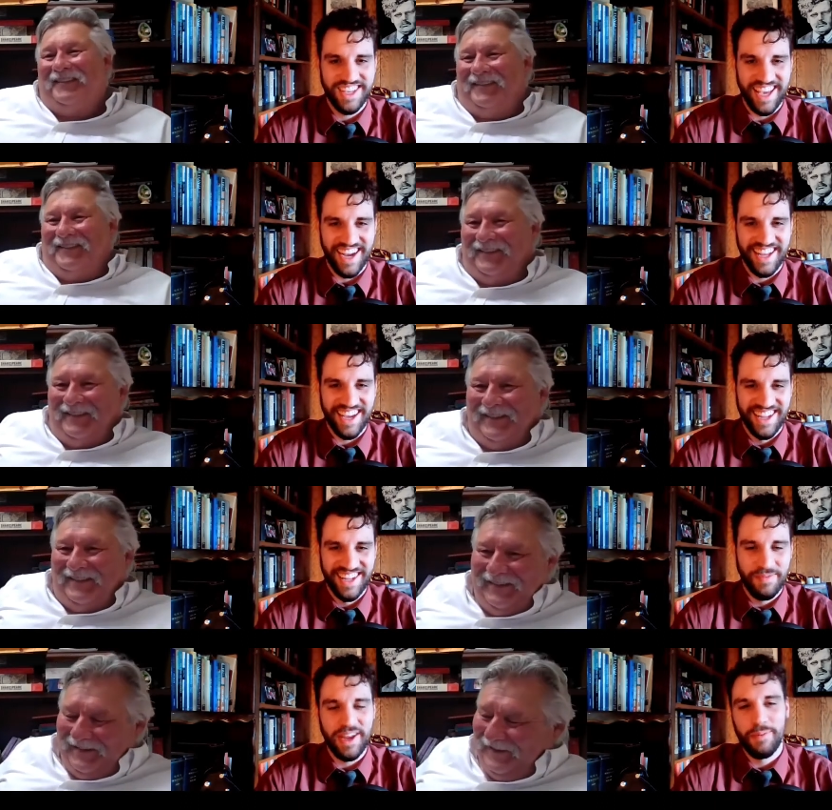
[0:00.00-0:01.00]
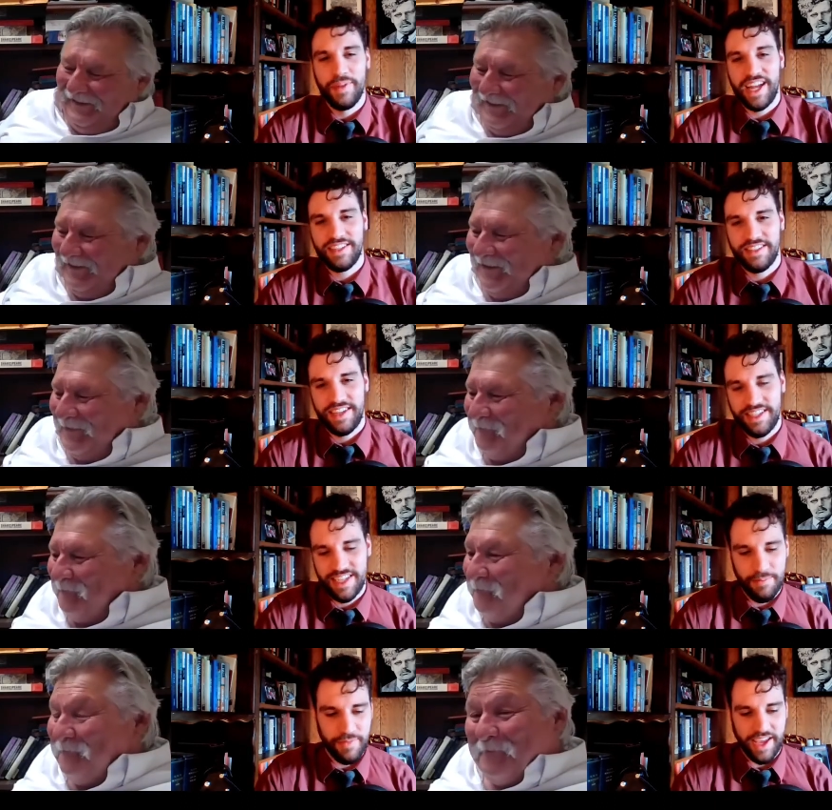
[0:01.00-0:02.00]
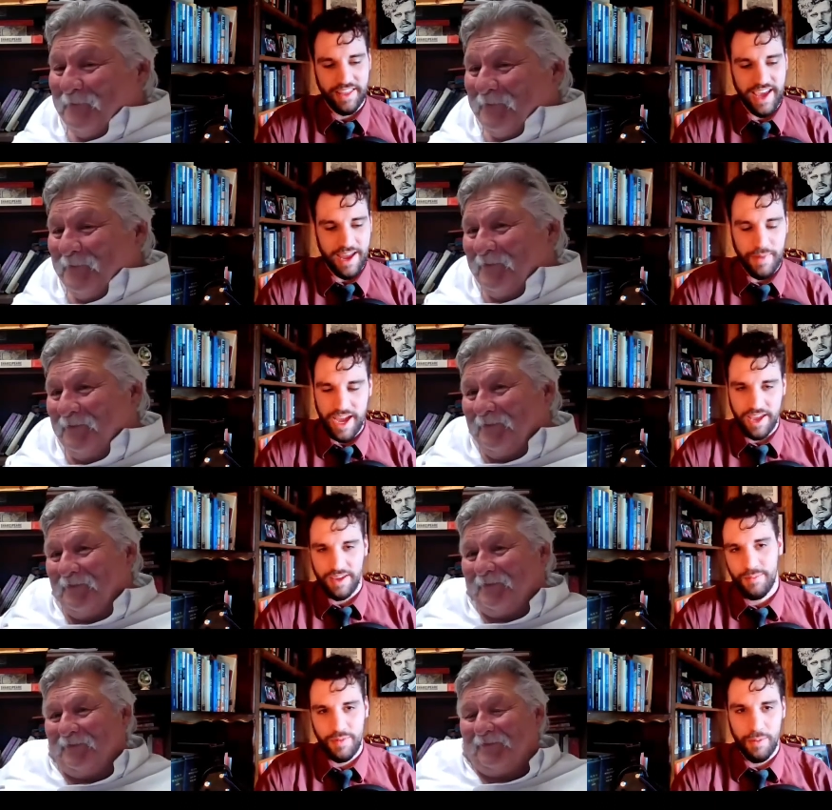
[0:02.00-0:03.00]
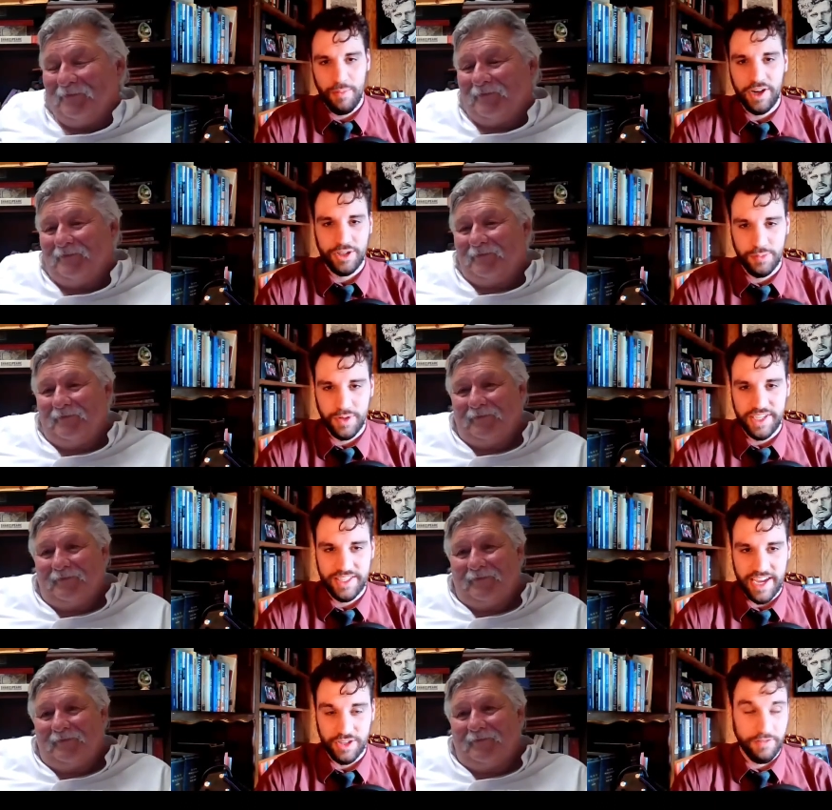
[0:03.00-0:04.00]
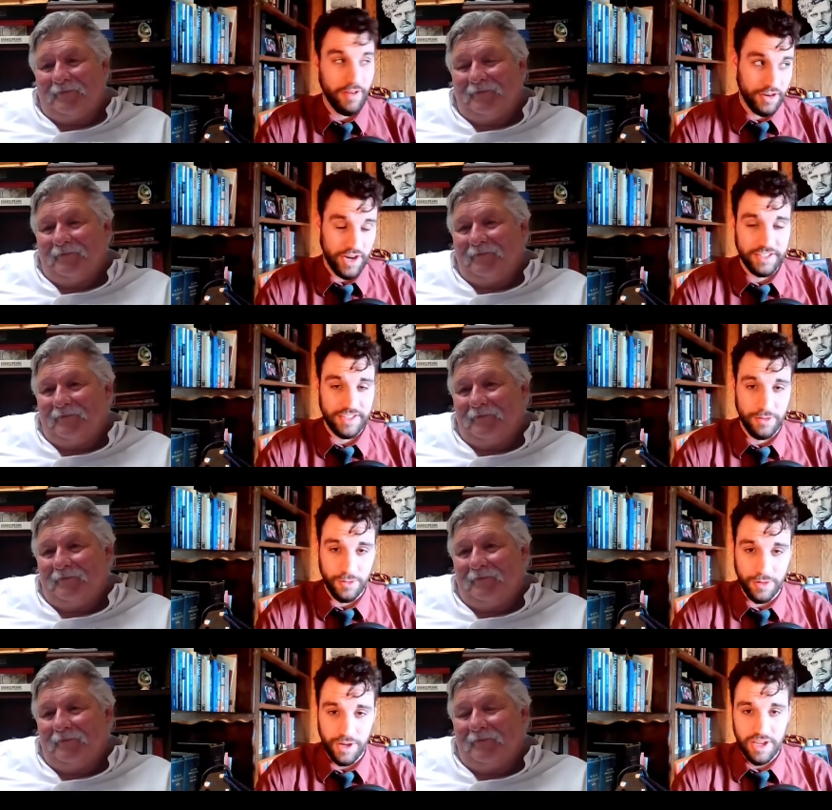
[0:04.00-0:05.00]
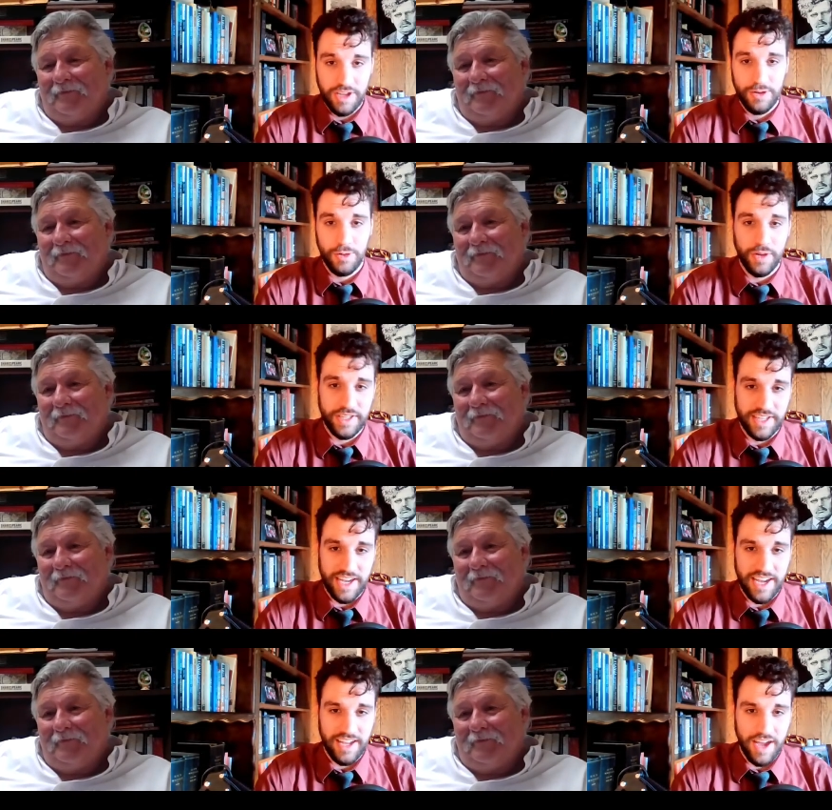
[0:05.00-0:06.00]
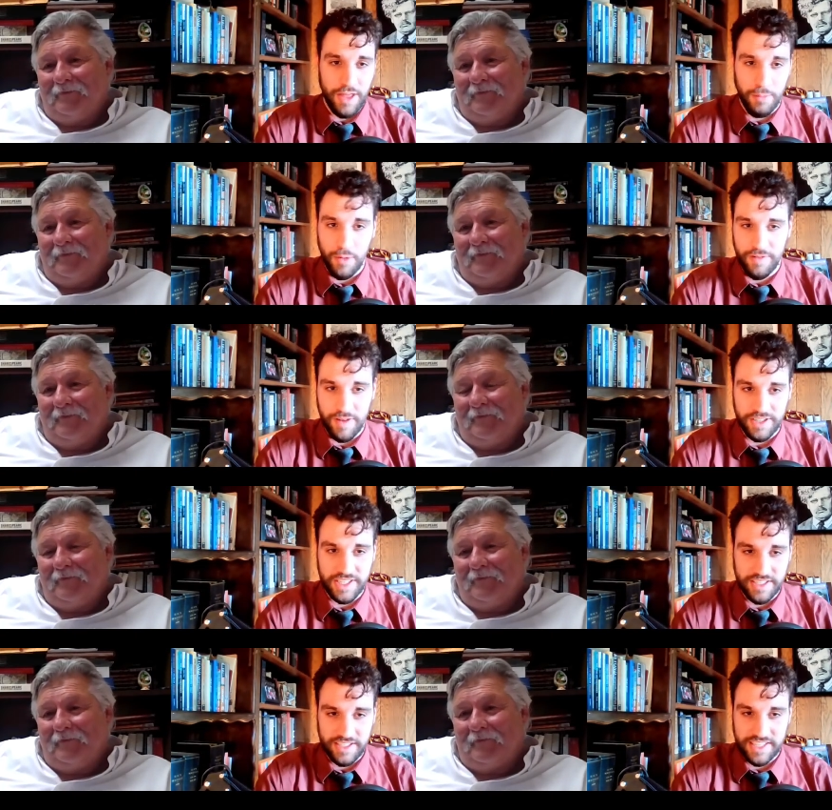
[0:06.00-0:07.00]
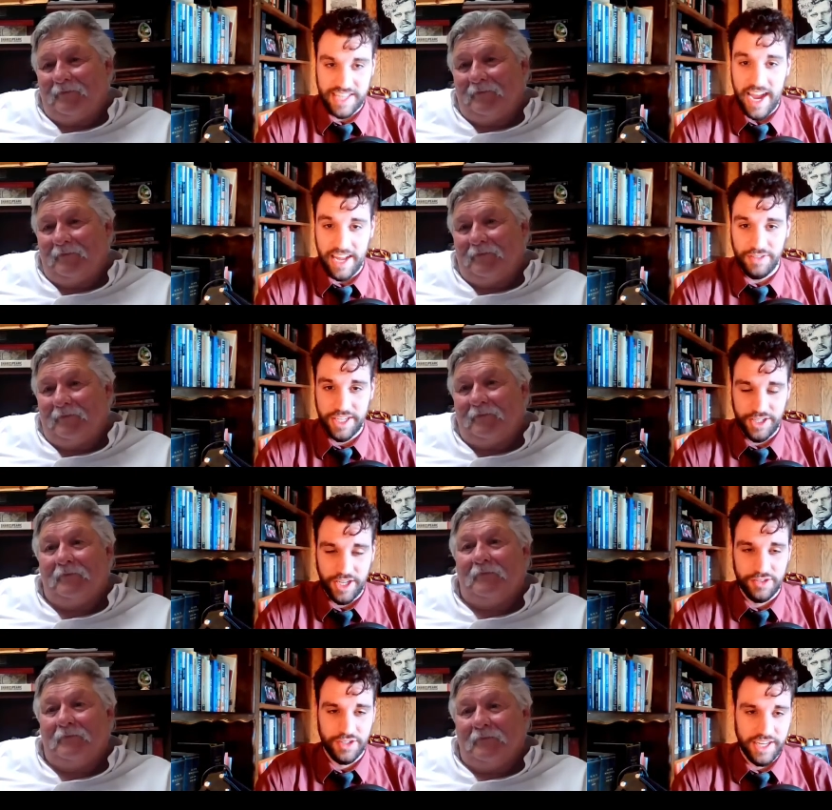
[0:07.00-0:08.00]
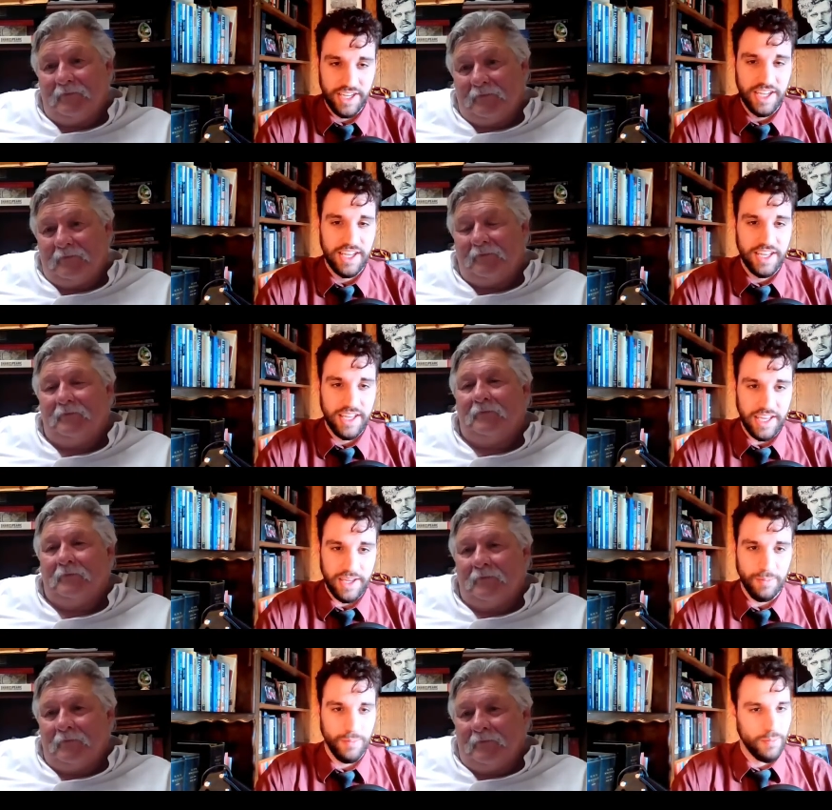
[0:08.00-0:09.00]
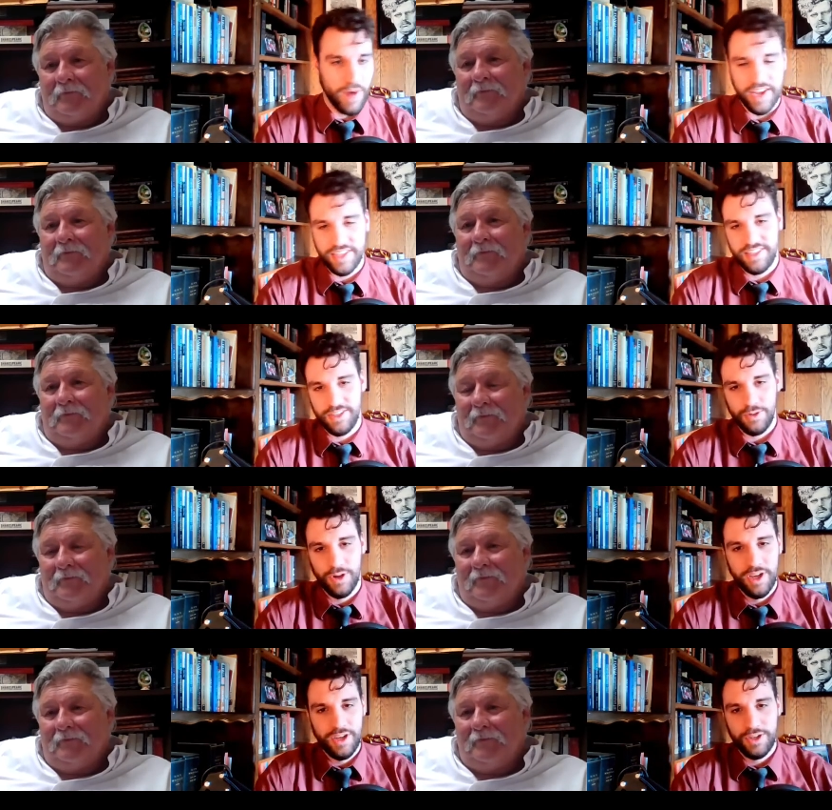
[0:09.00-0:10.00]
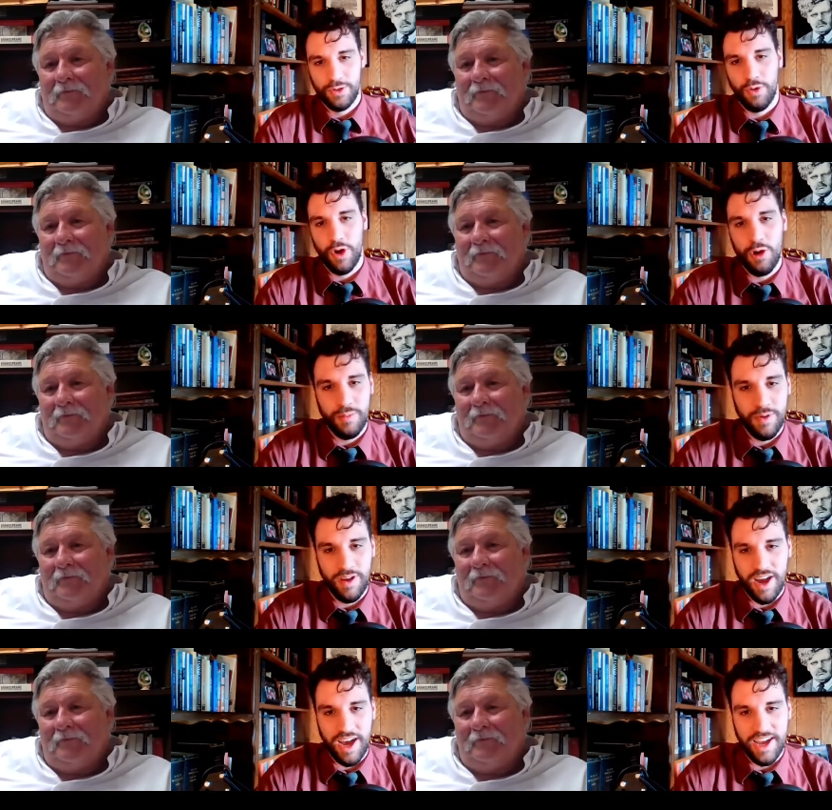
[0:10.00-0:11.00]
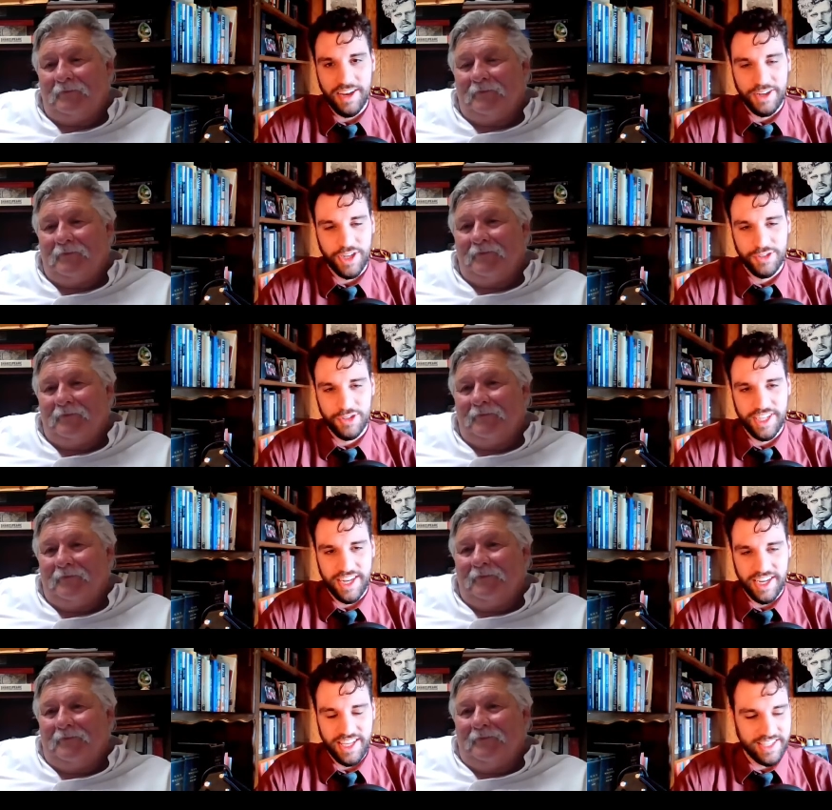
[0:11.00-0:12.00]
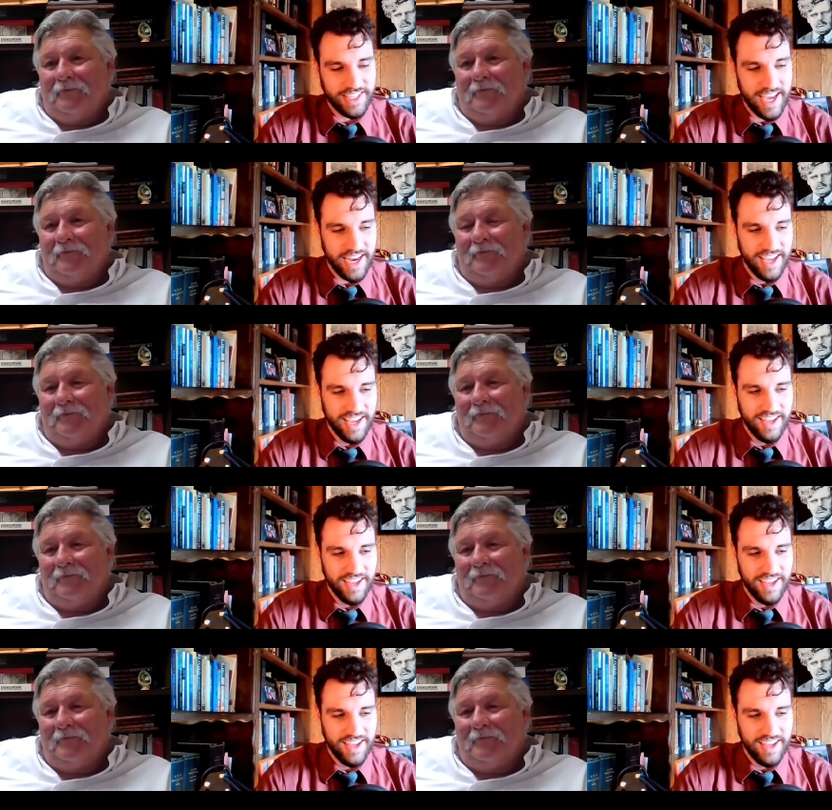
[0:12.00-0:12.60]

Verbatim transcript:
Speaker 1: yeah, yeah, but but that's that's something that my our parish priest actually Father Johnson who who was uh, on the board of our Society of GK Chesterton, he brought us to to Rome uh, at Chesterton, and he said